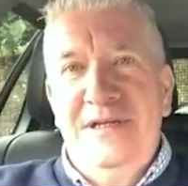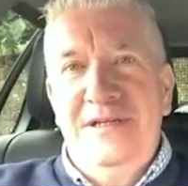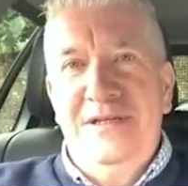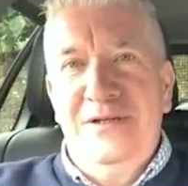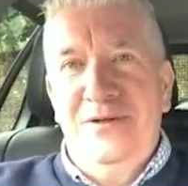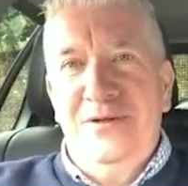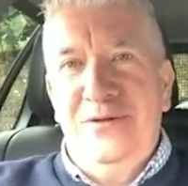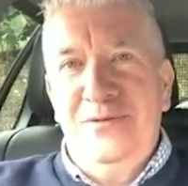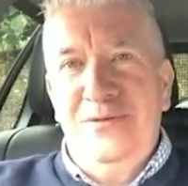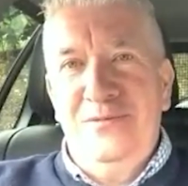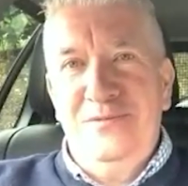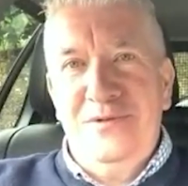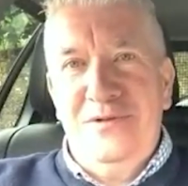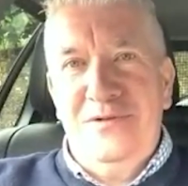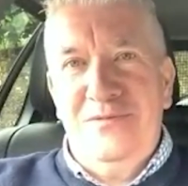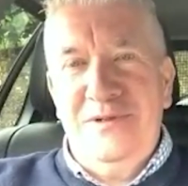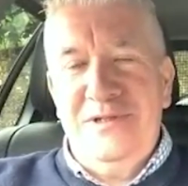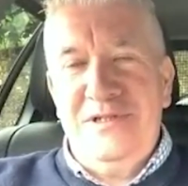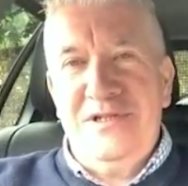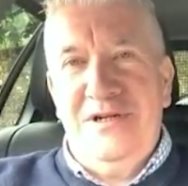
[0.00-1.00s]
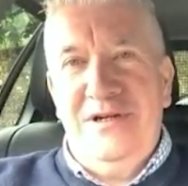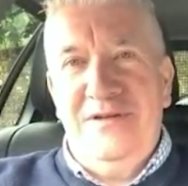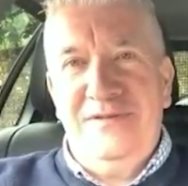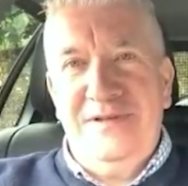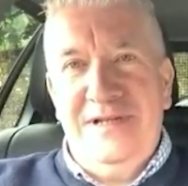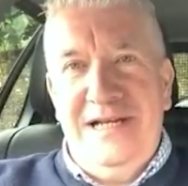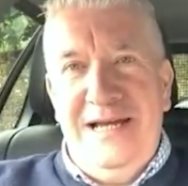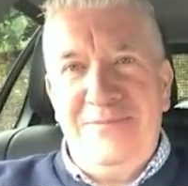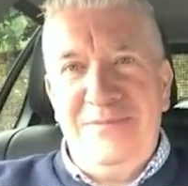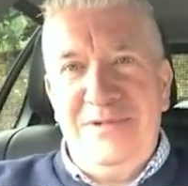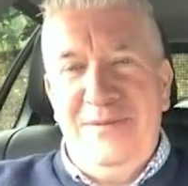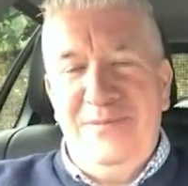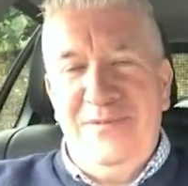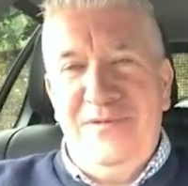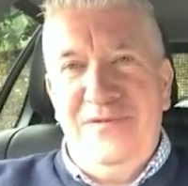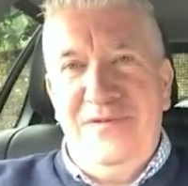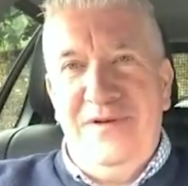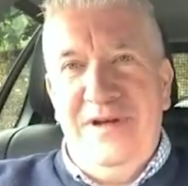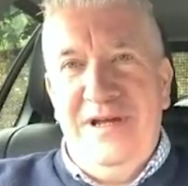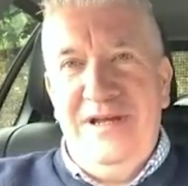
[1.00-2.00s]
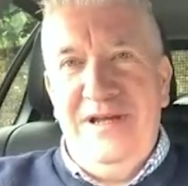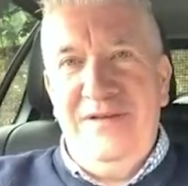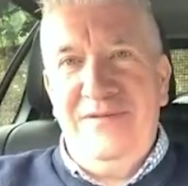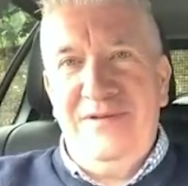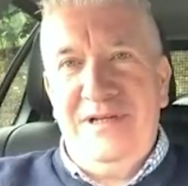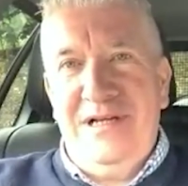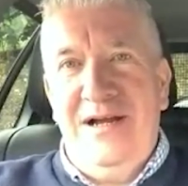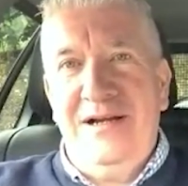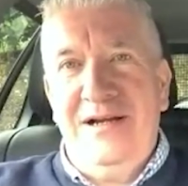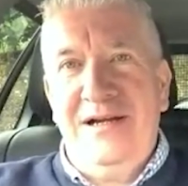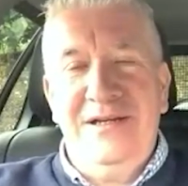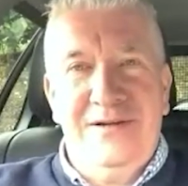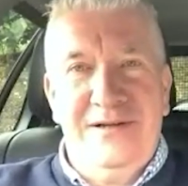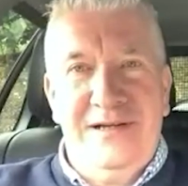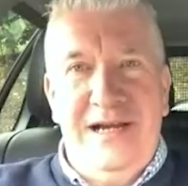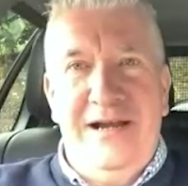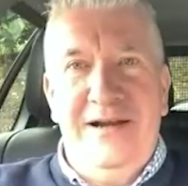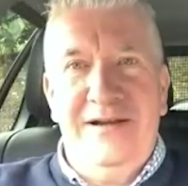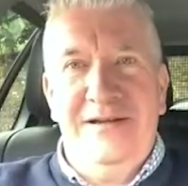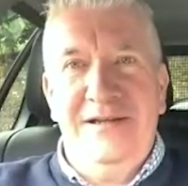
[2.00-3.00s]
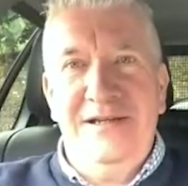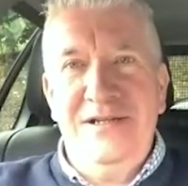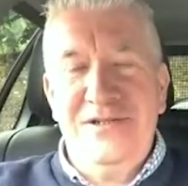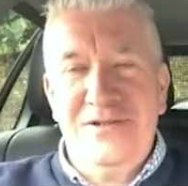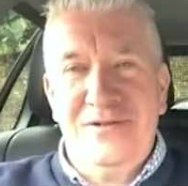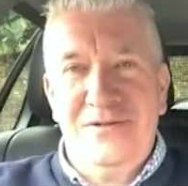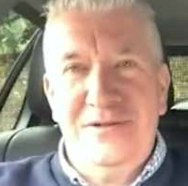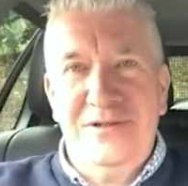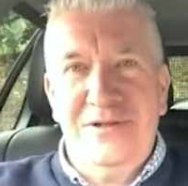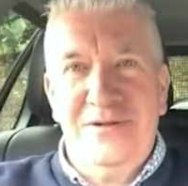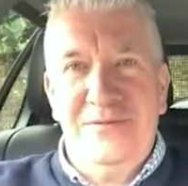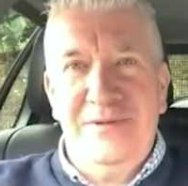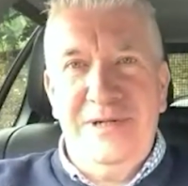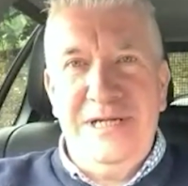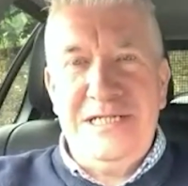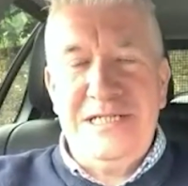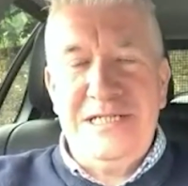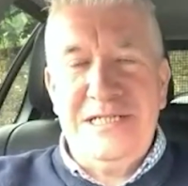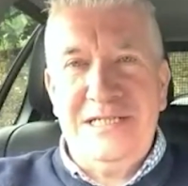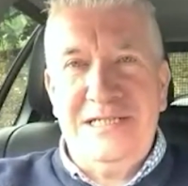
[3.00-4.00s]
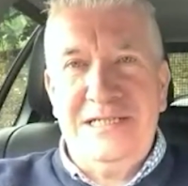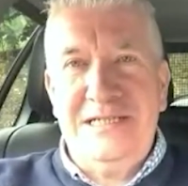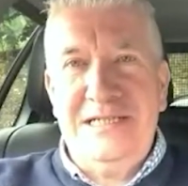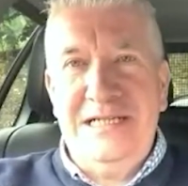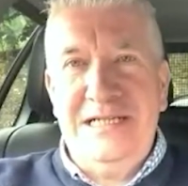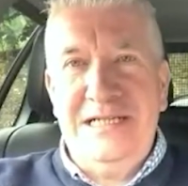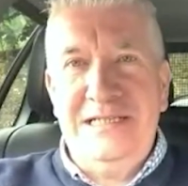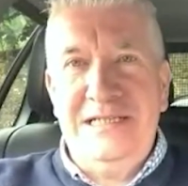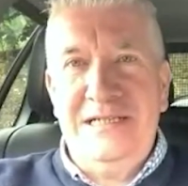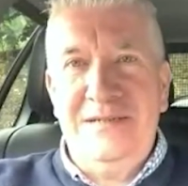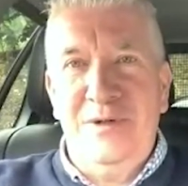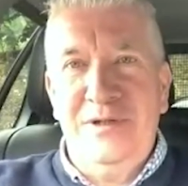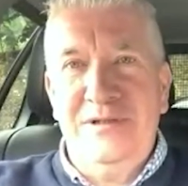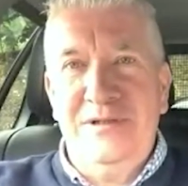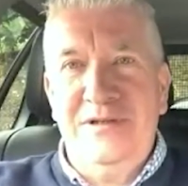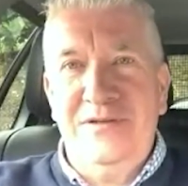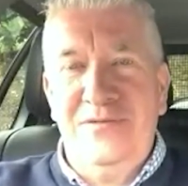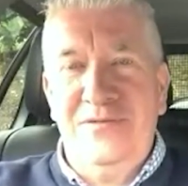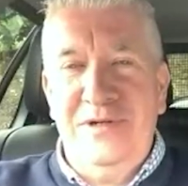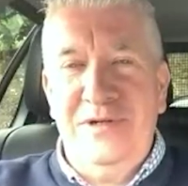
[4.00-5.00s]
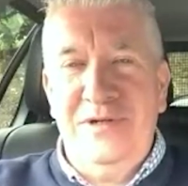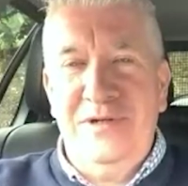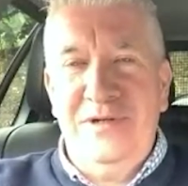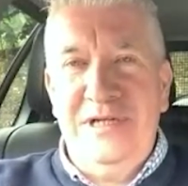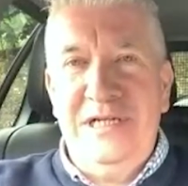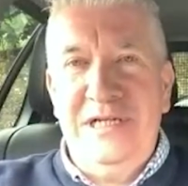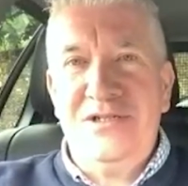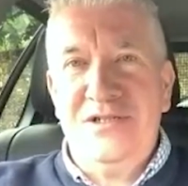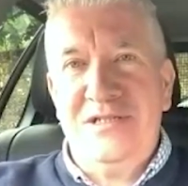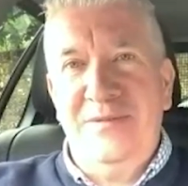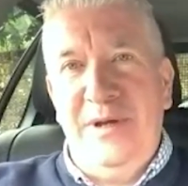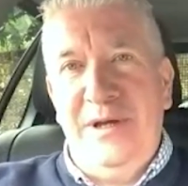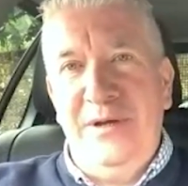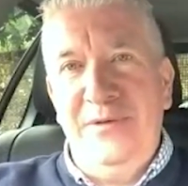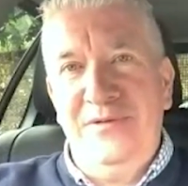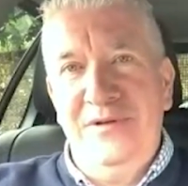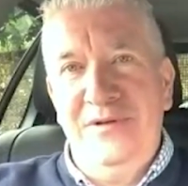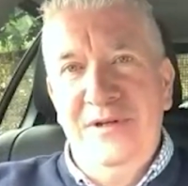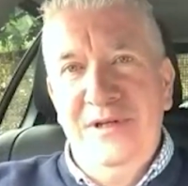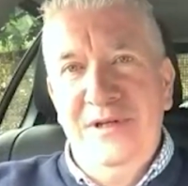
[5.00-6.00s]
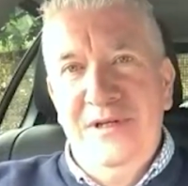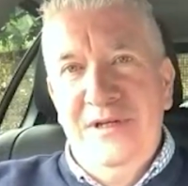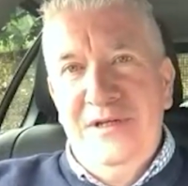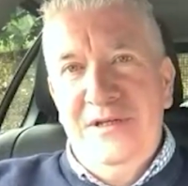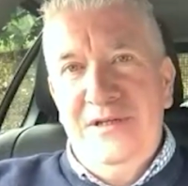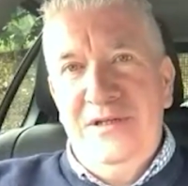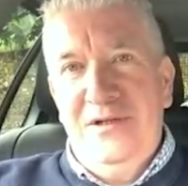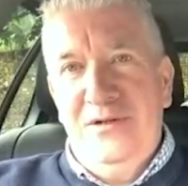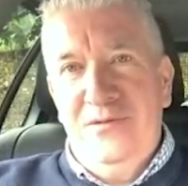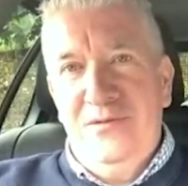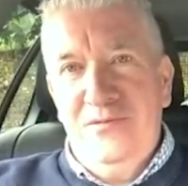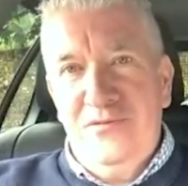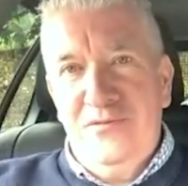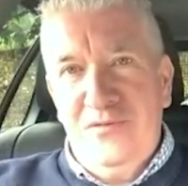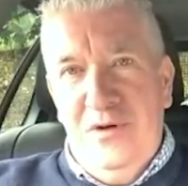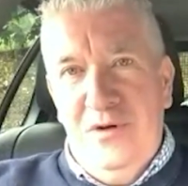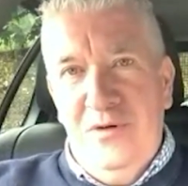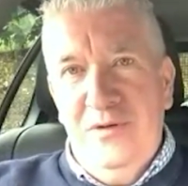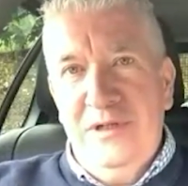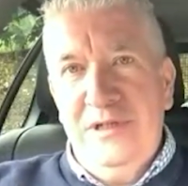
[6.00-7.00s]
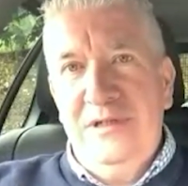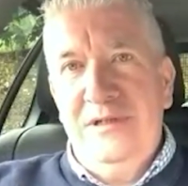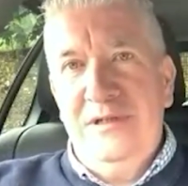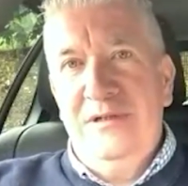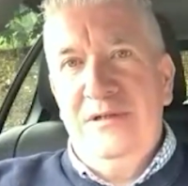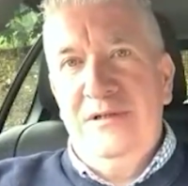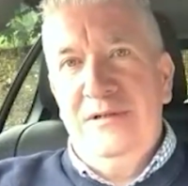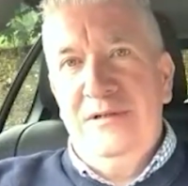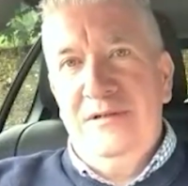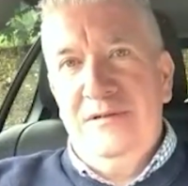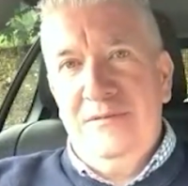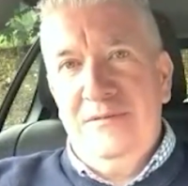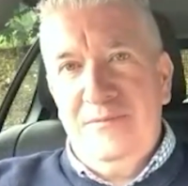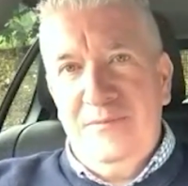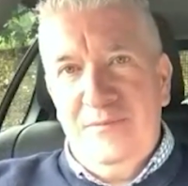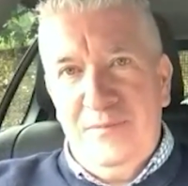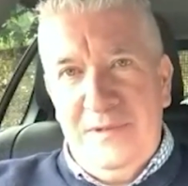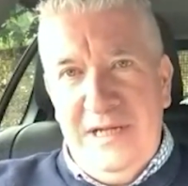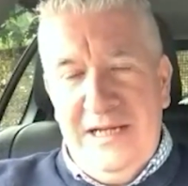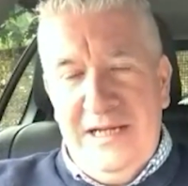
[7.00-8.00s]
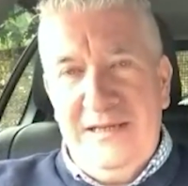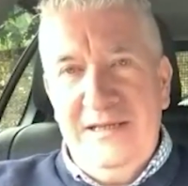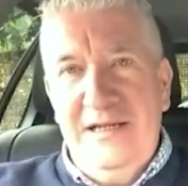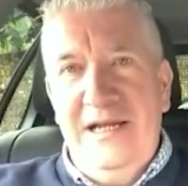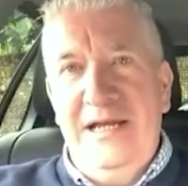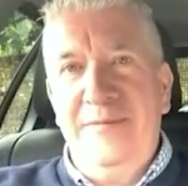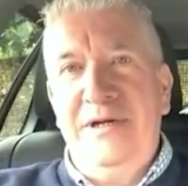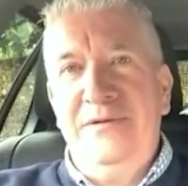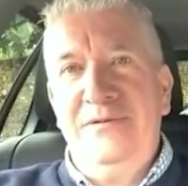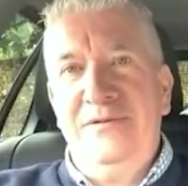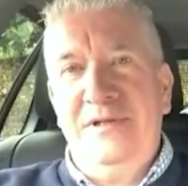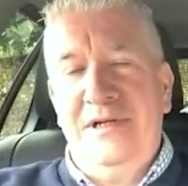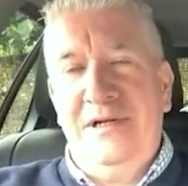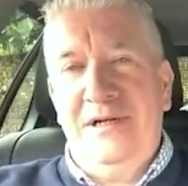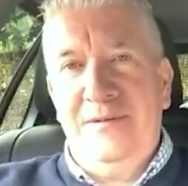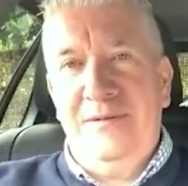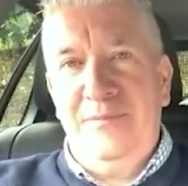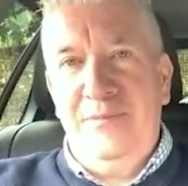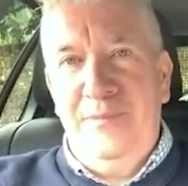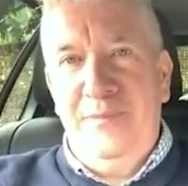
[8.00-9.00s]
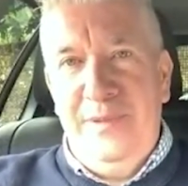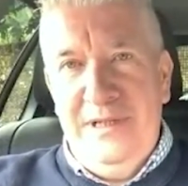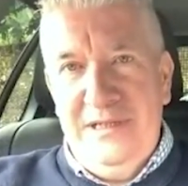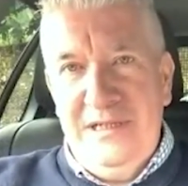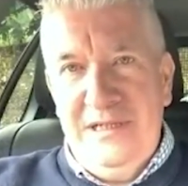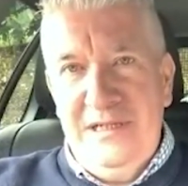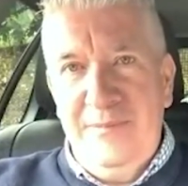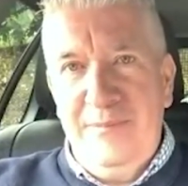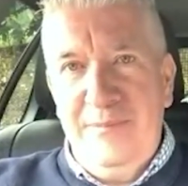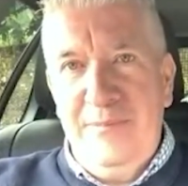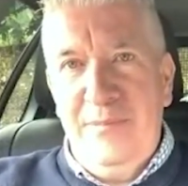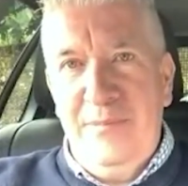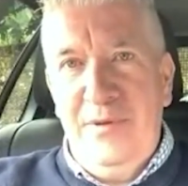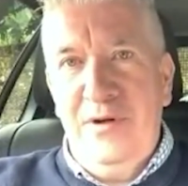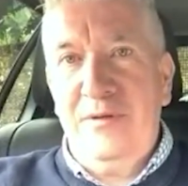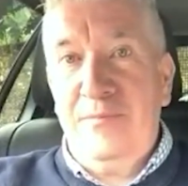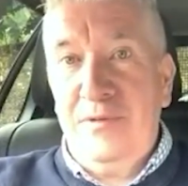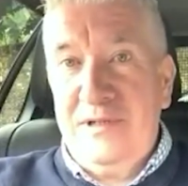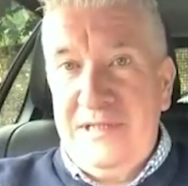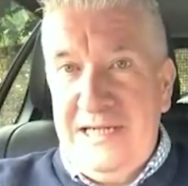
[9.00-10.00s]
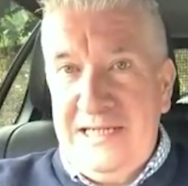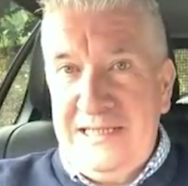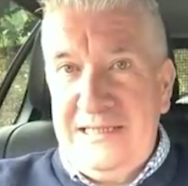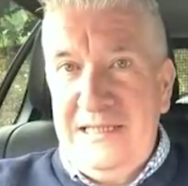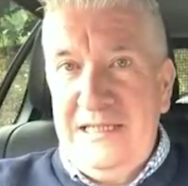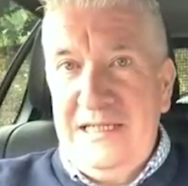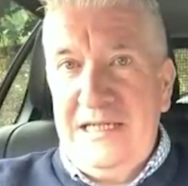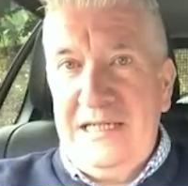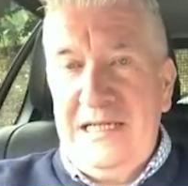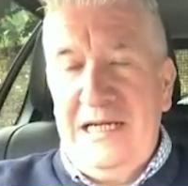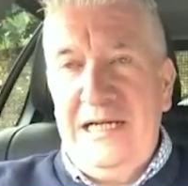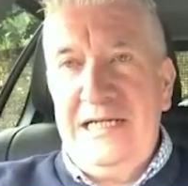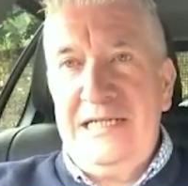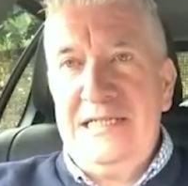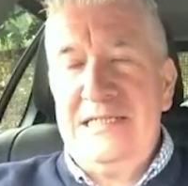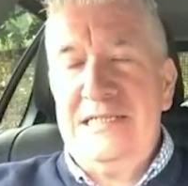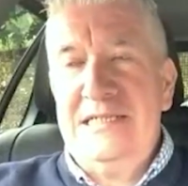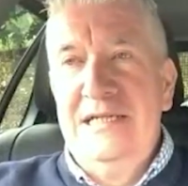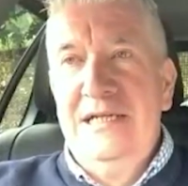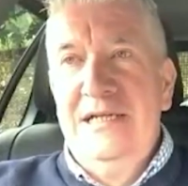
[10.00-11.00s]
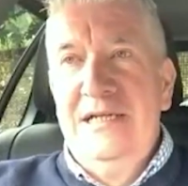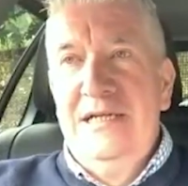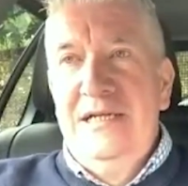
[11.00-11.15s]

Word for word: you know, switch off the laptop at 5 o'clock and you're guaranteed your wages at the end of the month. It's really just about, you know, growing, getting the name out there, building the book, protecting the clients.